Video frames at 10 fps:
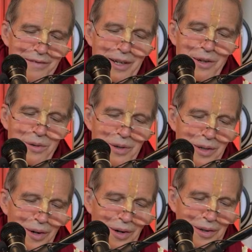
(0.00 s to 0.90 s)
going
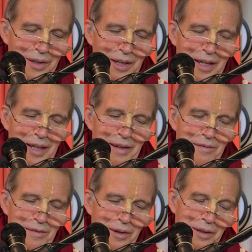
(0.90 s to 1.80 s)
on,
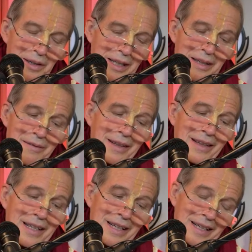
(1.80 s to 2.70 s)
for even
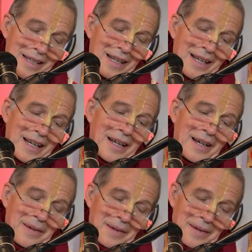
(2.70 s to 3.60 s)
the
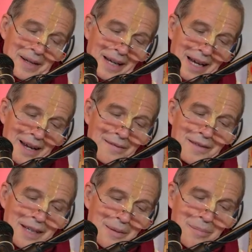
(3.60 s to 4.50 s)

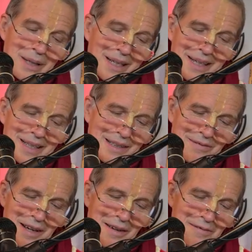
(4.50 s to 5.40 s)
heavenly beings
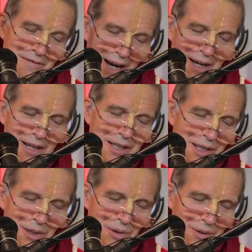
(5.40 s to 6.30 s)
were very
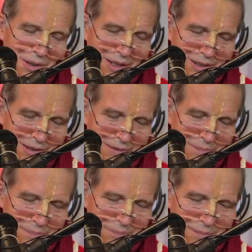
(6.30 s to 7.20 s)
curious.
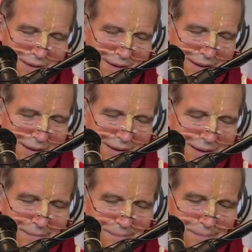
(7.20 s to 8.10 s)

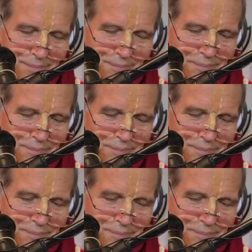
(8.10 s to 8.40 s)
Mm.